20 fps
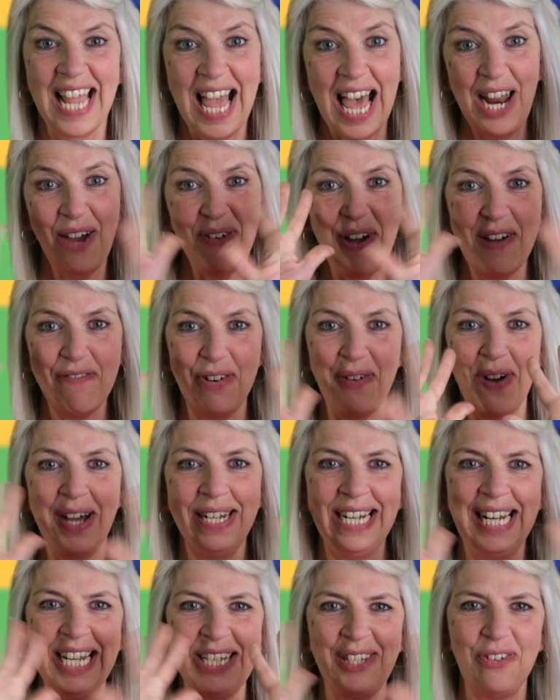Hello
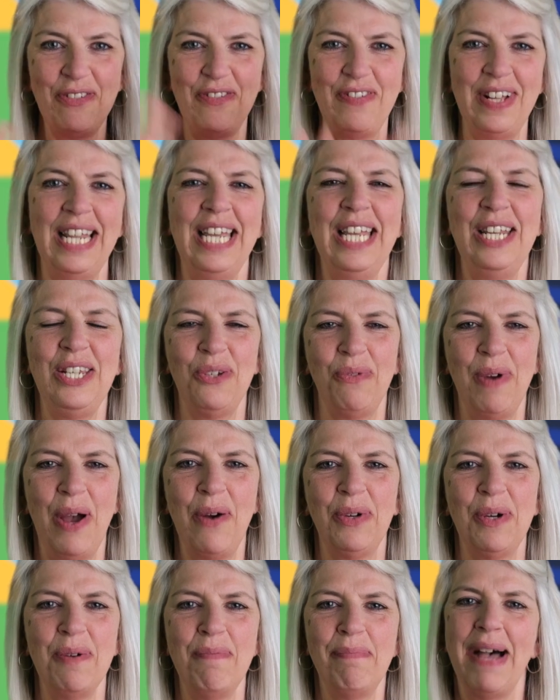everyone in Little Village,
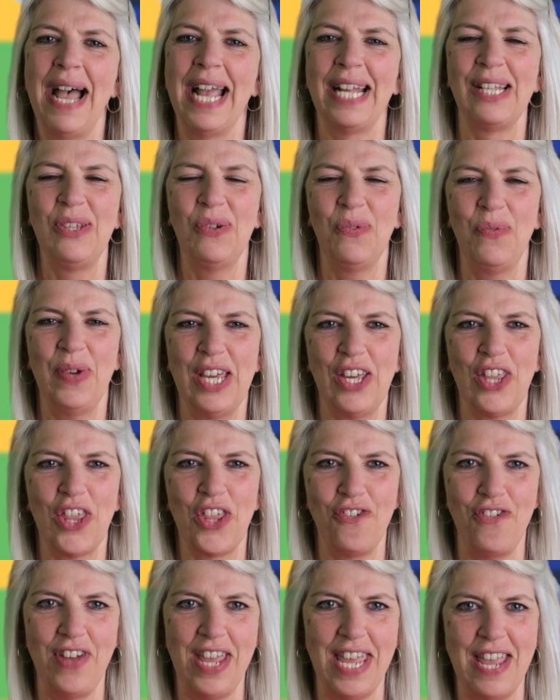welcome back to week
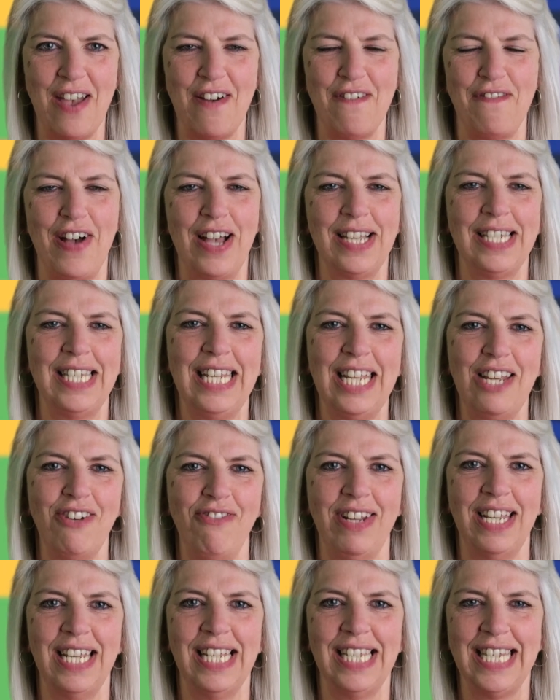3 of our
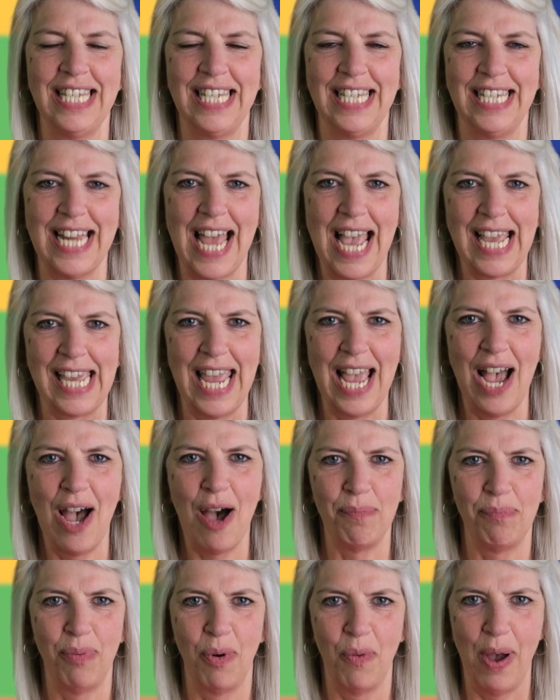series Stack It
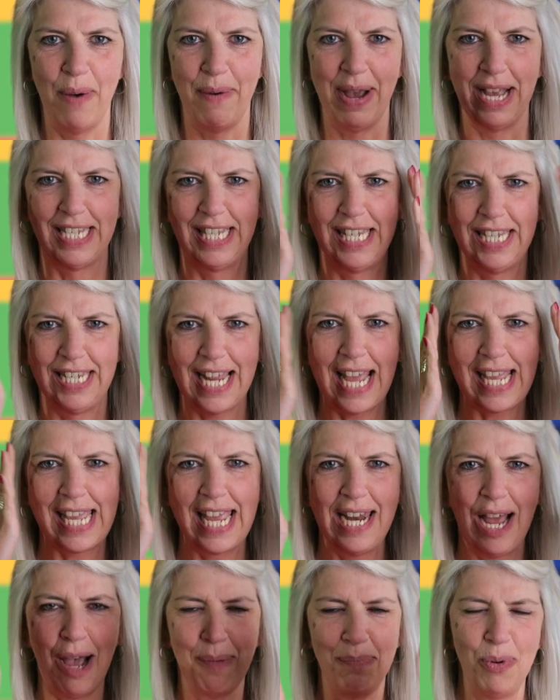Up, where we're
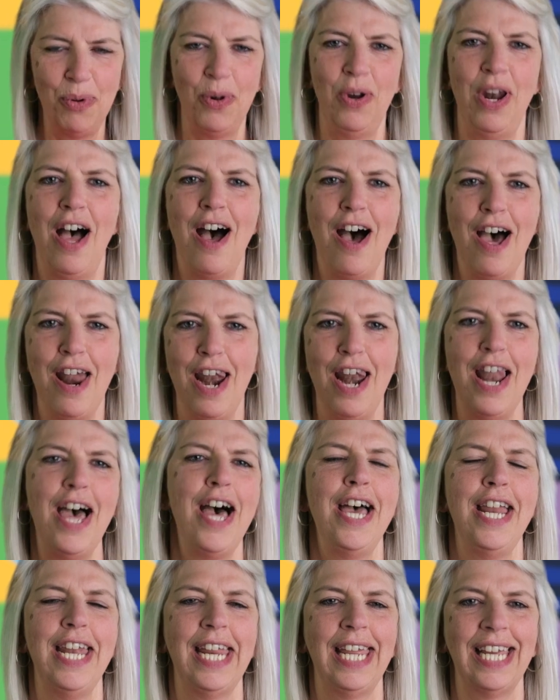stacking up all our
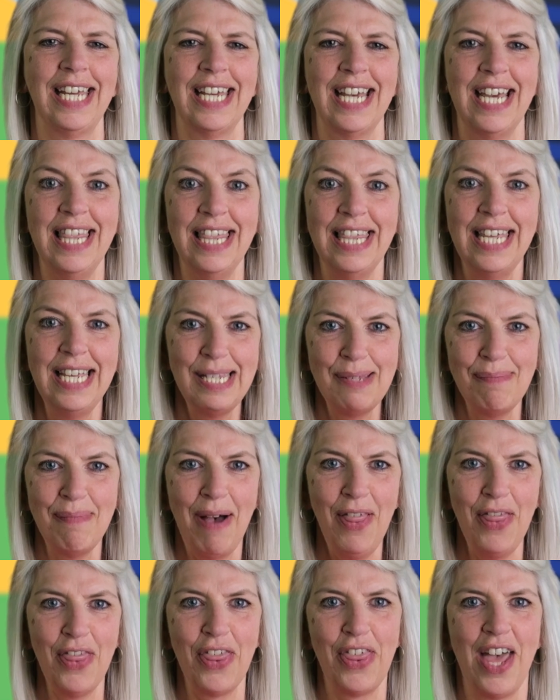learning. And this
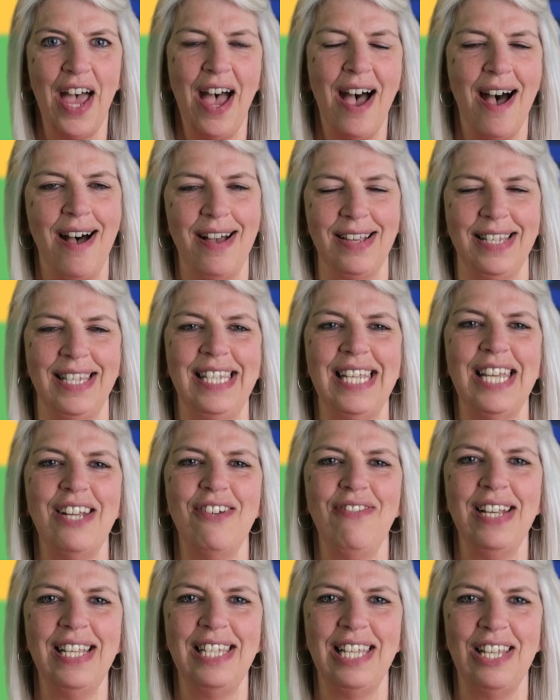month, our
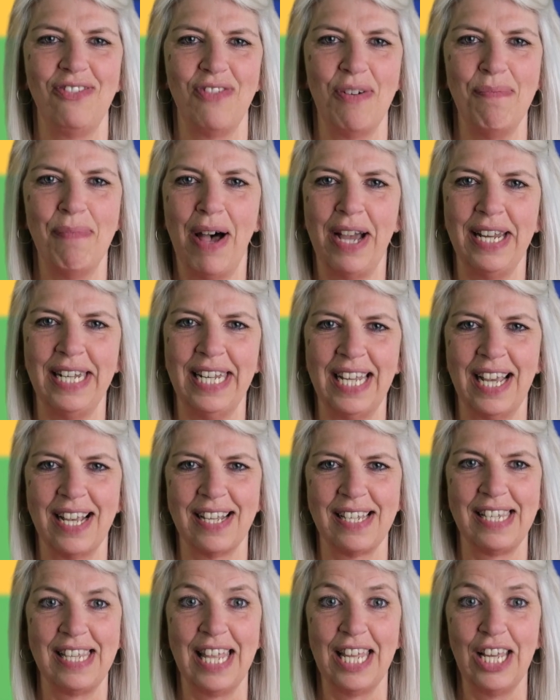series is reminding
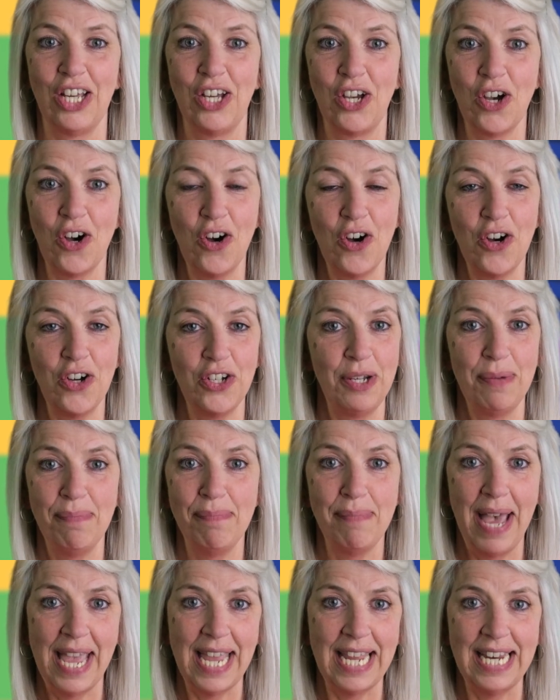us that God
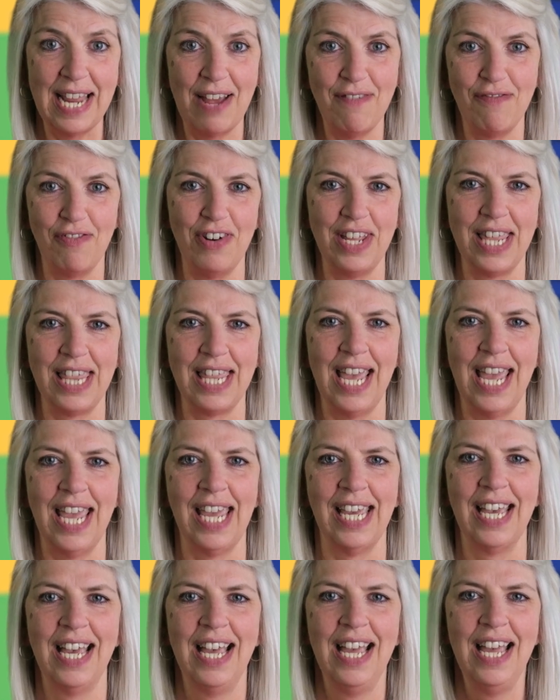made
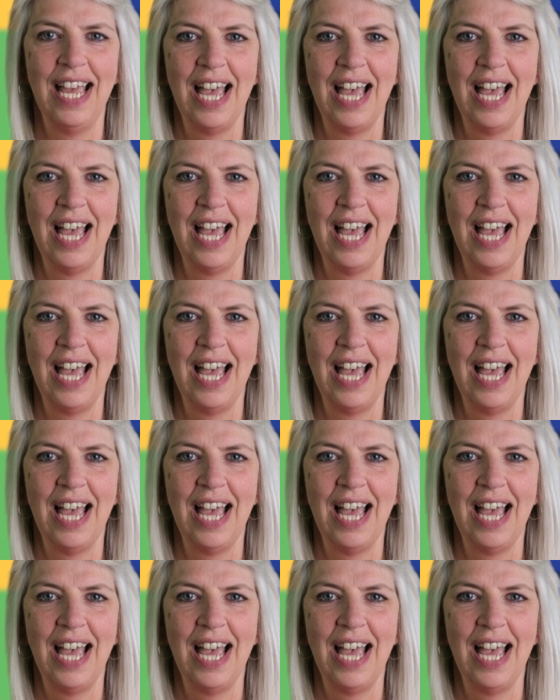everything.